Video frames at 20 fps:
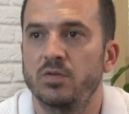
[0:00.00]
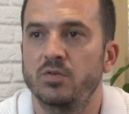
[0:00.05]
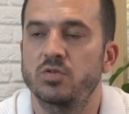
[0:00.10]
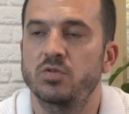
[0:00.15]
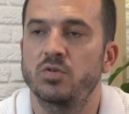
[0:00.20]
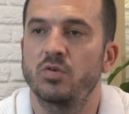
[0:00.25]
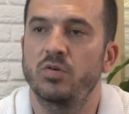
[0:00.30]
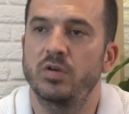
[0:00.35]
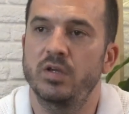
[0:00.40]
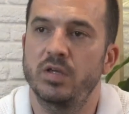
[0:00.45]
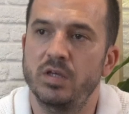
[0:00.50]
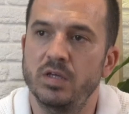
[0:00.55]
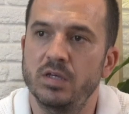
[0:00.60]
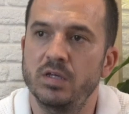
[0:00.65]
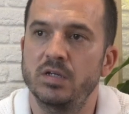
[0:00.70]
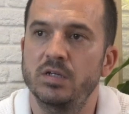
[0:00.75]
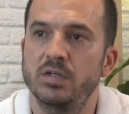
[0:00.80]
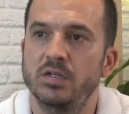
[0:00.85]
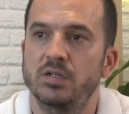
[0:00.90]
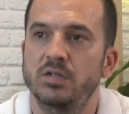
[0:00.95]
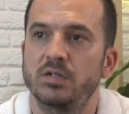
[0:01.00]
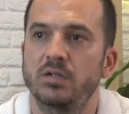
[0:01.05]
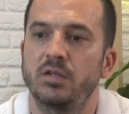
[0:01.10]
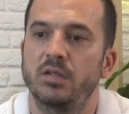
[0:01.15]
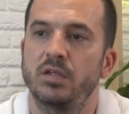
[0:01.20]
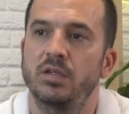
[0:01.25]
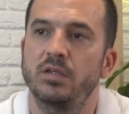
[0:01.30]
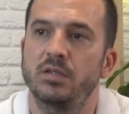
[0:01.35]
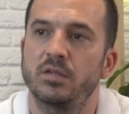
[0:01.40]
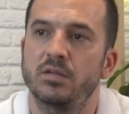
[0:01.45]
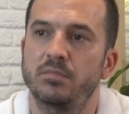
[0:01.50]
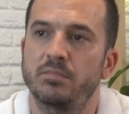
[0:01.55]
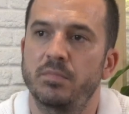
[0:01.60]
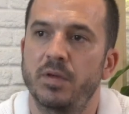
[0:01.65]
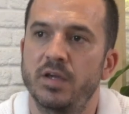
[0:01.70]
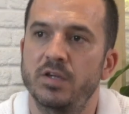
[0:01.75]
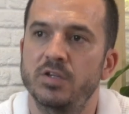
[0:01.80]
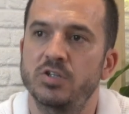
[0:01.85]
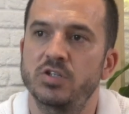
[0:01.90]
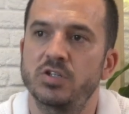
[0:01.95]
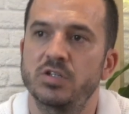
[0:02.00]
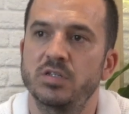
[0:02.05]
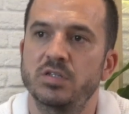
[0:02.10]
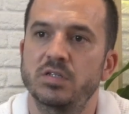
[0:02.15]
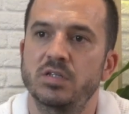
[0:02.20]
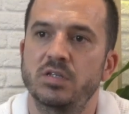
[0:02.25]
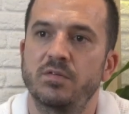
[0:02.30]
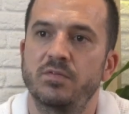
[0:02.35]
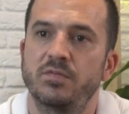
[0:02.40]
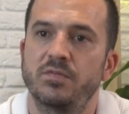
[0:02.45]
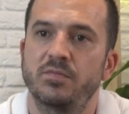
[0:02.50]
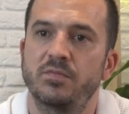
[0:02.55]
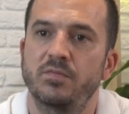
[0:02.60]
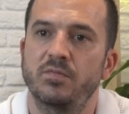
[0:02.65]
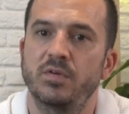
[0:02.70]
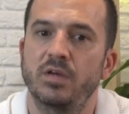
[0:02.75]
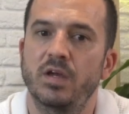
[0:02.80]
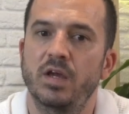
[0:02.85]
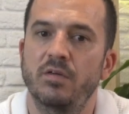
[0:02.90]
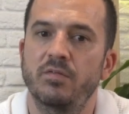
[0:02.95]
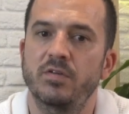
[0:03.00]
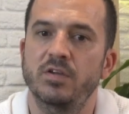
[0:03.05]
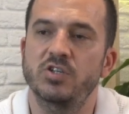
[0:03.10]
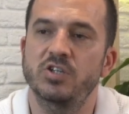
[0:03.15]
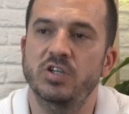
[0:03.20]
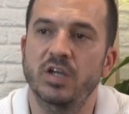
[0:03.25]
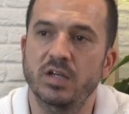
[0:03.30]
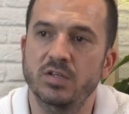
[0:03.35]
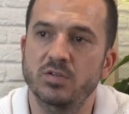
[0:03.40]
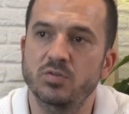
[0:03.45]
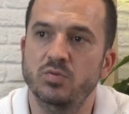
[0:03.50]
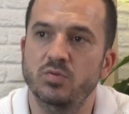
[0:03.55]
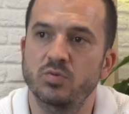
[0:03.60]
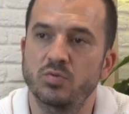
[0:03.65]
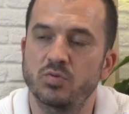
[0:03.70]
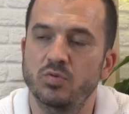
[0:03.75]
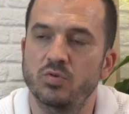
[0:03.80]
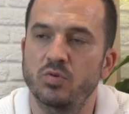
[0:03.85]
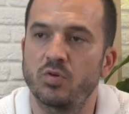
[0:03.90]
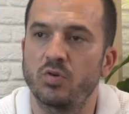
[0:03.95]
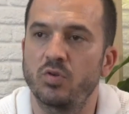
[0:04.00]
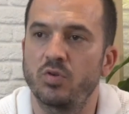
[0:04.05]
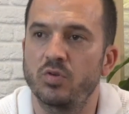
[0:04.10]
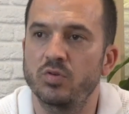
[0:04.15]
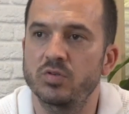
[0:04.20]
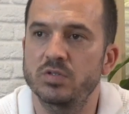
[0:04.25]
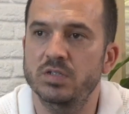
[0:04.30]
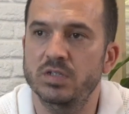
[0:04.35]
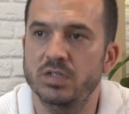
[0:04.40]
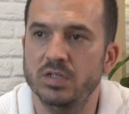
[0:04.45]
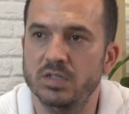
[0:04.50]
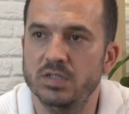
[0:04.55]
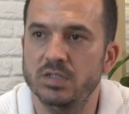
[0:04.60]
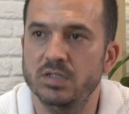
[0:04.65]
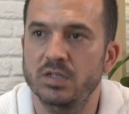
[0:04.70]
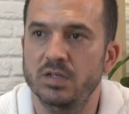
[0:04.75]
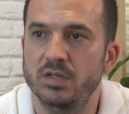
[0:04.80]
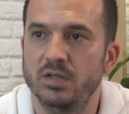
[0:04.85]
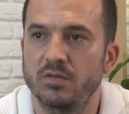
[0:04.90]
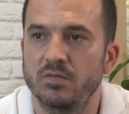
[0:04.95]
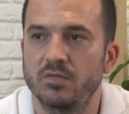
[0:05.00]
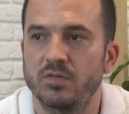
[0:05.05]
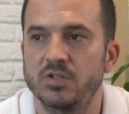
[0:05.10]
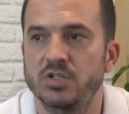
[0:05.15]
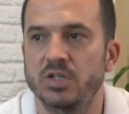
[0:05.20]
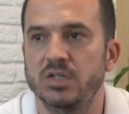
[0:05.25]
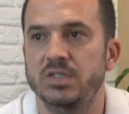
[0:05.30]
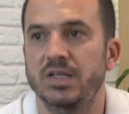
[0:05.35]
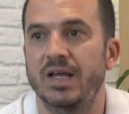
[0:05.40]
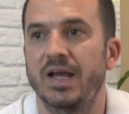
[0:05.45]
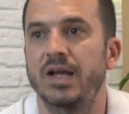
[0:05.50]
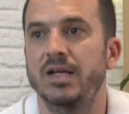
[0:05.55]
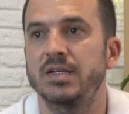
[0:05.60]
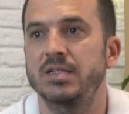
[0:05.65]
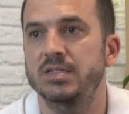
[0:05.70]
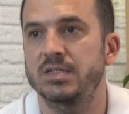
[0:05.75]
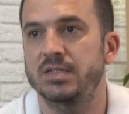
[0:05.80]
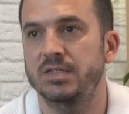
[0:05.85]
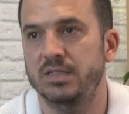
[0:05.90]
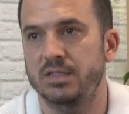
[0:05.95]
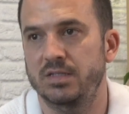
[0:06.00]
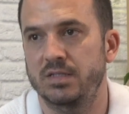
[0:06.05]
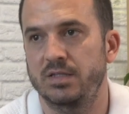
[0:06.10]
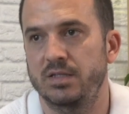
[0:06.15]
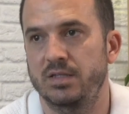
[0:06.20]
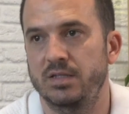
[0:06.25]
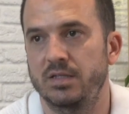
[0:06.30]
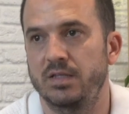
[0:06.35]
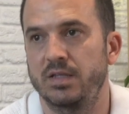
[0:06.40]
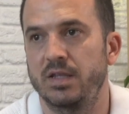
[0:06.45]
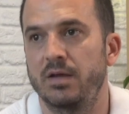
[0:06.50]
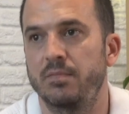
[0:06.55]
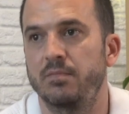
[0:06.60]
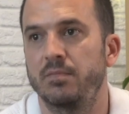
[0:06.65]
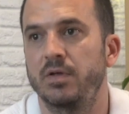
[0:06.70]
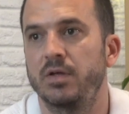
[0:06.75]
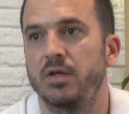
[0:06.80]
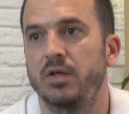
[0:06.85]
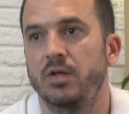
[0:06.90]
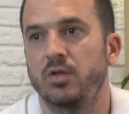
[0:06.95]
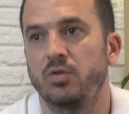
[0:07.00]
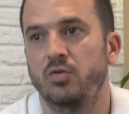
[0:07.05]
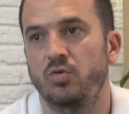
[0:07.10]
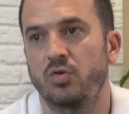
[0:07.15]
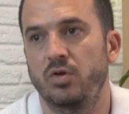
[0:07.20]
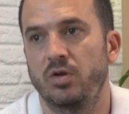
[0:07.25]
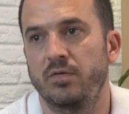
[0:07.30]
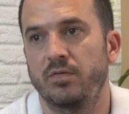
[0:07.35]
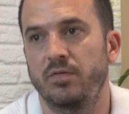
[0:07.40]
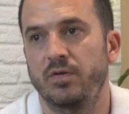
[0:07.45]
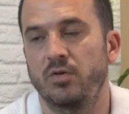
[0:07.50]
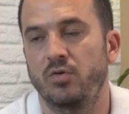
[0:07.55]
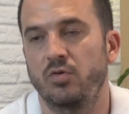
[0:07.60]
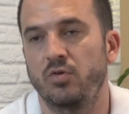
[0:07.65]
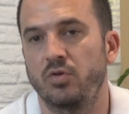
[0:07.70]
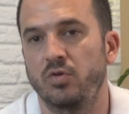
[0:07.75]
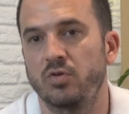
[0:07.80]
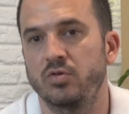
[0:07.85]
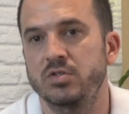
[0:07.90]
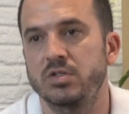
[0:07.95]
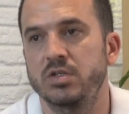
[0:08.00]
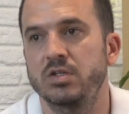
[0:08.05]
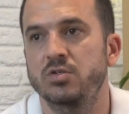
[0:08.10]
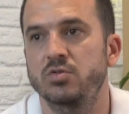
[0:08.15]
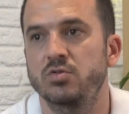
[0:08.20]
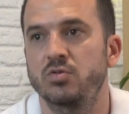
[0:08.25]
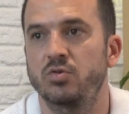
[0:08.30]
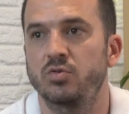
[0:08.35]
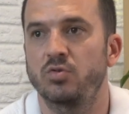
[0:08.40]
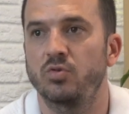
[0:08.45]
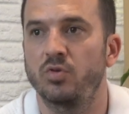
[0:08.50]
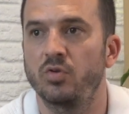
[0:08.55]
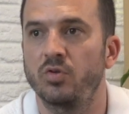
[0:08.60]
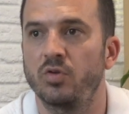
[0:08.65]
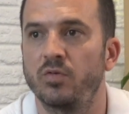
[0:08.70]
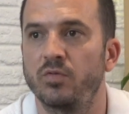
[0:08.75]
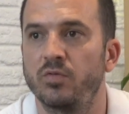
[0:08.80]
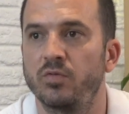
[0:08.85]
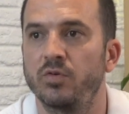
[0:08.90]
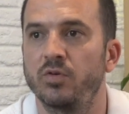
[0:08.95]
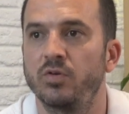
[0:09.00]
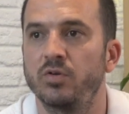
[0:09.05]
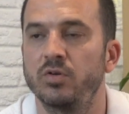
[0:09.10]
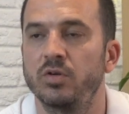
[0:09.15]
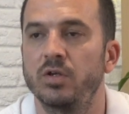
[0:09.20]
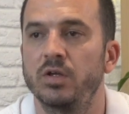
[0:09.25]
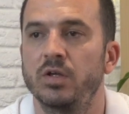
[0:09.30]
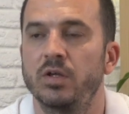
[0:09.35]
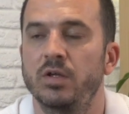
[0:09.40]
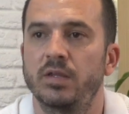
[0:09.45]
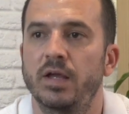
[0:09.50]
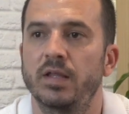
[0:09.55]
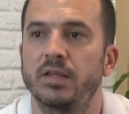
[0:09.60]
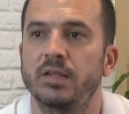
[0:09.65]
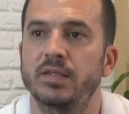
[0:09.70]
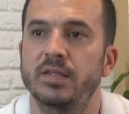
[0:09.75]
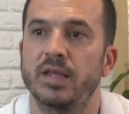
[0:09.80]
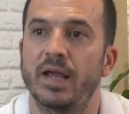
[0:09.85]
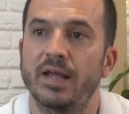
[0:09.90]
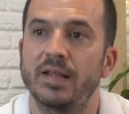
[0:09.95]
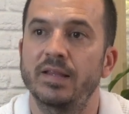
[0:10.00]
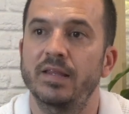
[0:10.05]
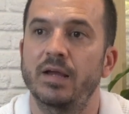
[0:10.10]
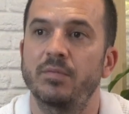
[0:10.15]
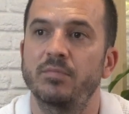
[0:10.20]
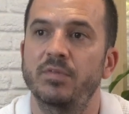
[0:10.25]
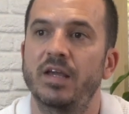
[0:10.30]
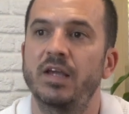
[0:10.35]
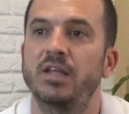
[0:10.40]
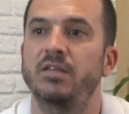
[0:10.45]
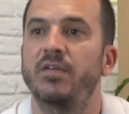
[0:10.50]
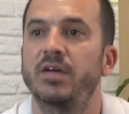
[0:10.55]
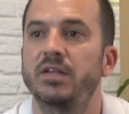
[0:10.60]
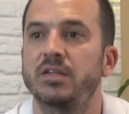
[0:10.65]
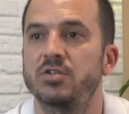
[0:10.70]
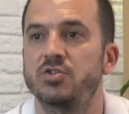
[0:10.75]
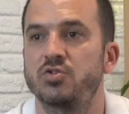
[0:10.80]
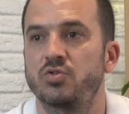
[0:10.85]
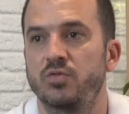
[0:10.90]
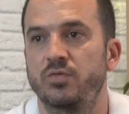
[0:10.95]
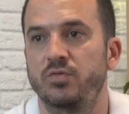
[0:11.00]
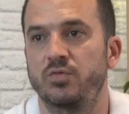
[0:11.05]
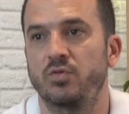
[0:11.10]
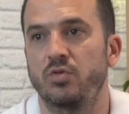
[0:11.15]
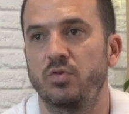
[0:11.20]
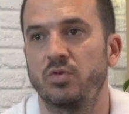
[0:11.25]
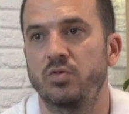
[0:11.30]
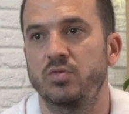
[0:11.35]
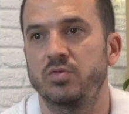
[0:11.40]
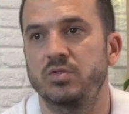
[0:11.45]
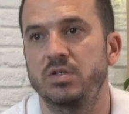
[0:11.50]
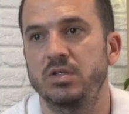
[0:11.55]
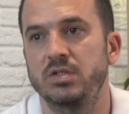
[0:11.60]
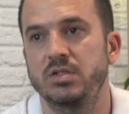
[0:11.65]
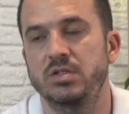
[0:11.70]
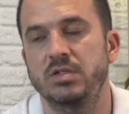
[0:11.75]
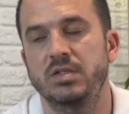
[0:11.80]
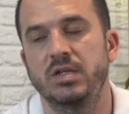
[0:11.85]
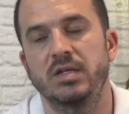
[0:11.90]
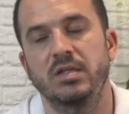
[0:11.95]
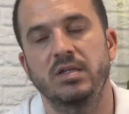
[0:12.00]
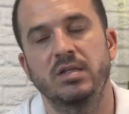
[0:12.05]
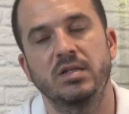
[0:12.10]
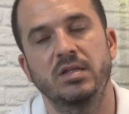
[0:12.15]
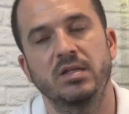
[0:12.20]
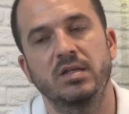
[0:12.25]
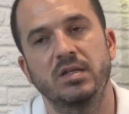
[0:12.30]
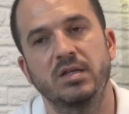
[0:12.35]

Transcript: So here in patients, if we have a chance to do all-on-6, we just ask them to have all-on-6 or the all-on-4, then tell them the advantage of the all-on-6, then